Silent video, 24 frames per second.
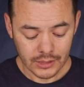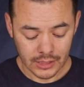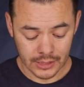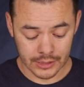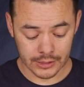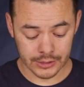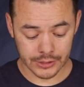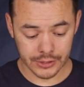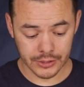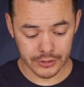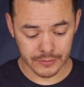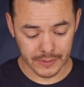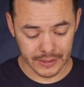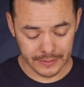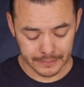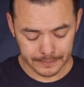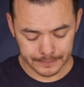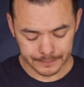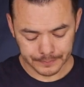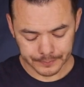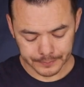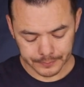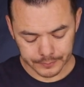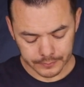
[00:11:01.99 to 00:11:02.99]
Excuse me.
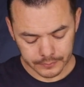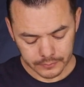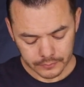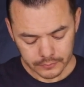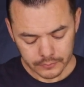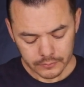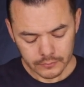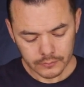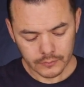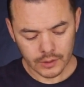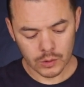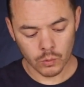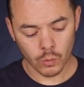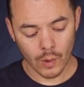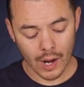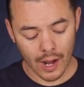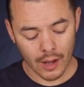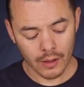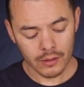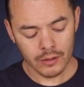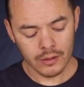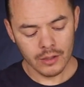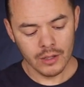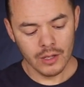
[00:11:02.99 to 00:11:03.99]

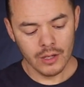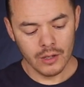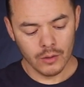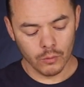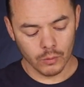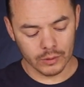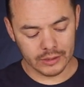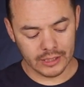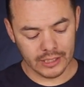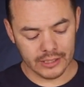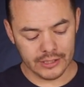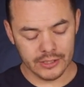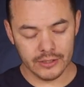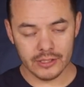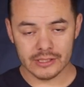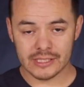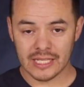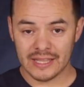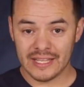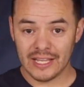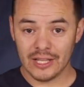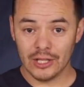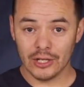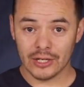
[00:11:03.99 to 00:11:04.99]
Well, what they do is
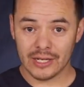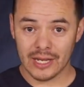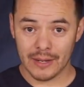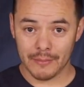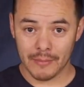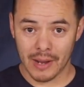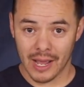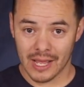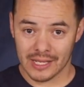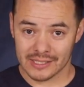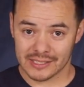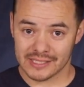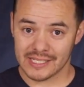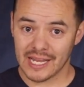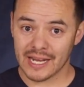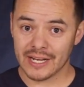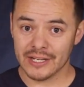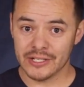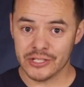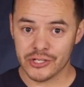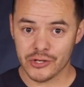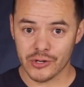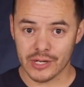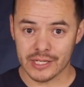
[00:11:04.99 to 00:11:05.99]
then they look at Maya's
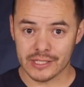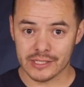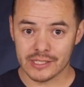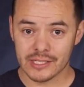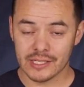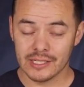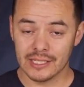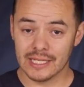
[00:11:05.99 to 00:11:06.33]
second choice.